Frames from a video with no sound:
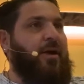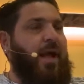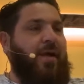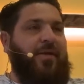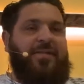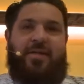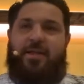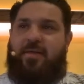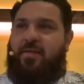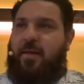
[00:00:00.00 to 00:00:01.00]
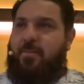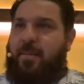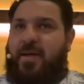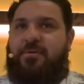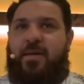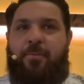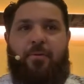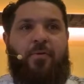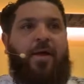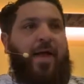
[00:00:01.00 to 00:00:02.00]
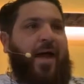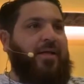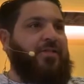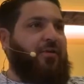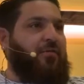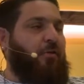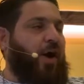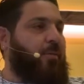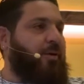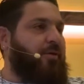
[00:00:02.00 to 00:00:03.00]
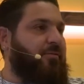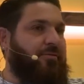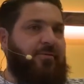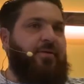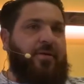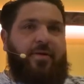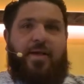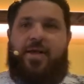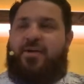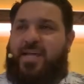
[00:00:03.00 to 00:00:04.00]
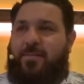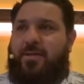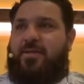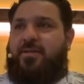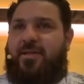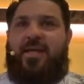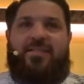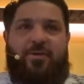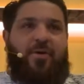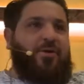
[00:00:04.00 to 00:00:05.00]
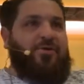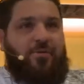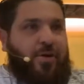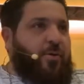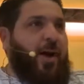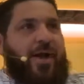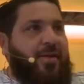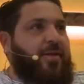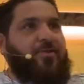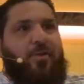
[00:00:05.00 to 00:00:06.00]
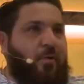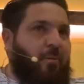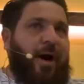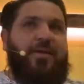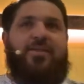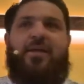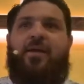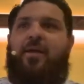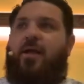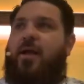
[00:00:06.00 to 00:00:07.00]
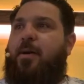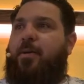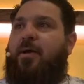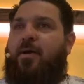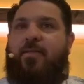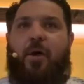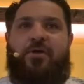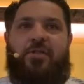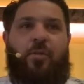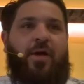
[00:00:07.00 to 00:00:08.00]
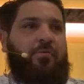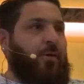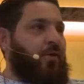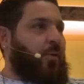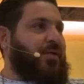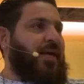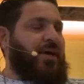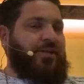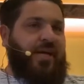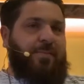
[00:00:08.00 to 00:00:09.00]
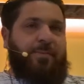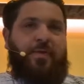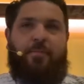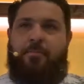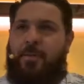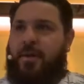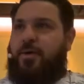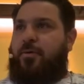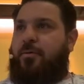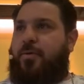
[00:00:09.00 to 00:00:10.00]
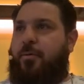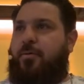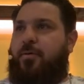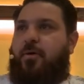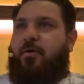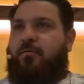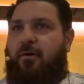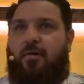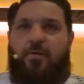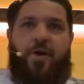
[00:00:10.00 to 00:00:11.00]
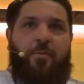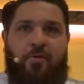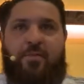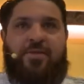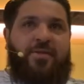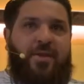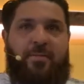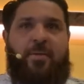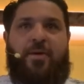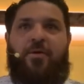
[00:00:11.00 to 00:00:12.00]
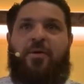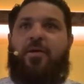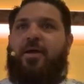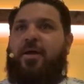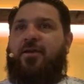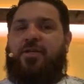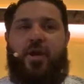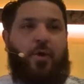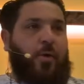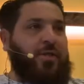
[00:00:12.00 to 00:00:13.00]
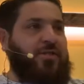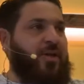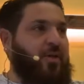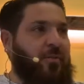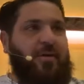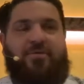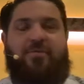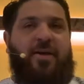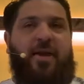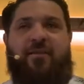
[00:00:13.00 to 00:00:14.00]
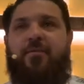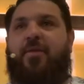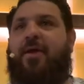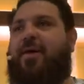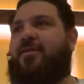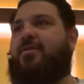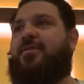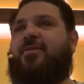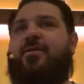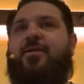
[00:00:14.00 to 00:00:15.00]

And they did they, they mimicked people as a form of entertainment. Yes, they would also they're quiet and they do the whole box thing, but that was the way one of the ways they entertain people. They'd mimic you. They would follow your movements and they'd mimic you, and it was an annoyance to you, but it was funny to everybody else.